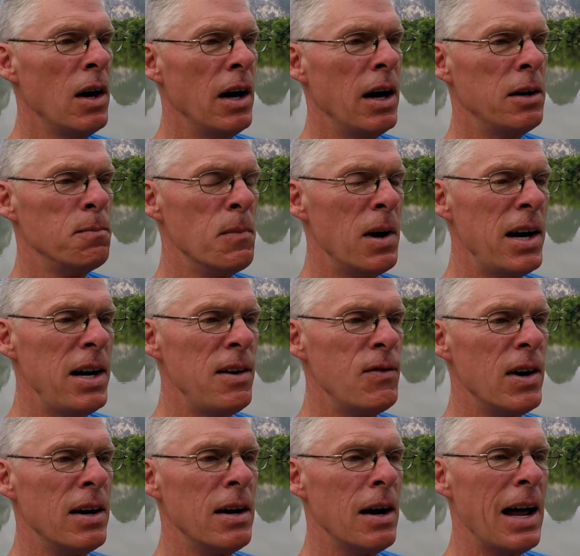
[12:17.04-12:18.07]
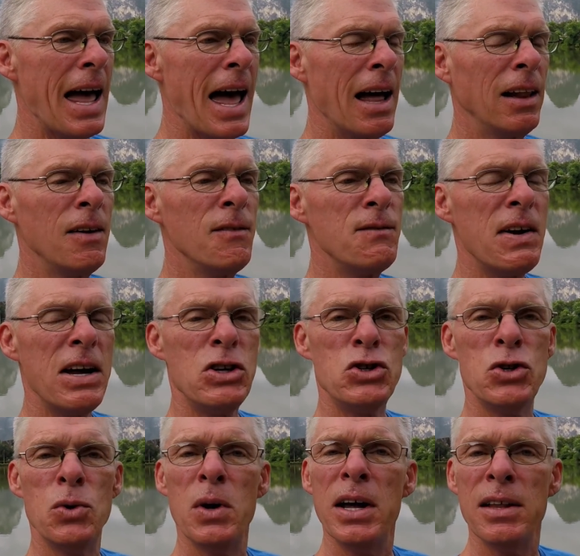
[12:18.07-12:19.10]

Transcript: it might even elevate you